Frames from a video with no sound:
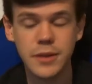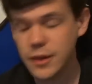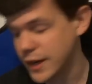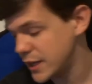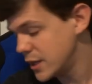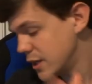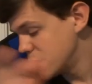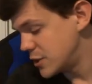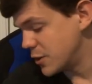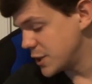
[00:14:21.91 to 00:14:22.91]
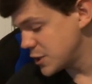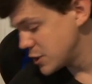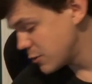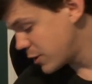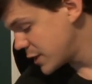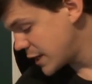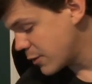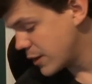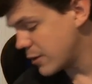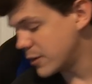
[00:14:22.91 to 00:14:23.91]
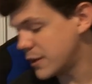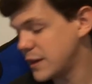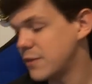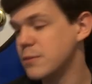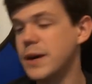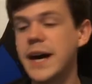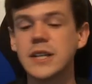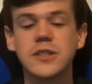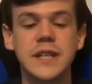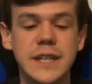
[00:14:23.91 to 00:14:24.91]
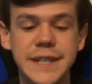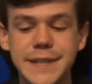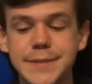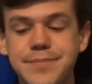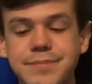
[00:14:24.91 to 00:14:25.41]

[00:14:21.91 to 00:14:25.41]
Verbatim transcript: All right. So this is the one that I went with. I have the box right here.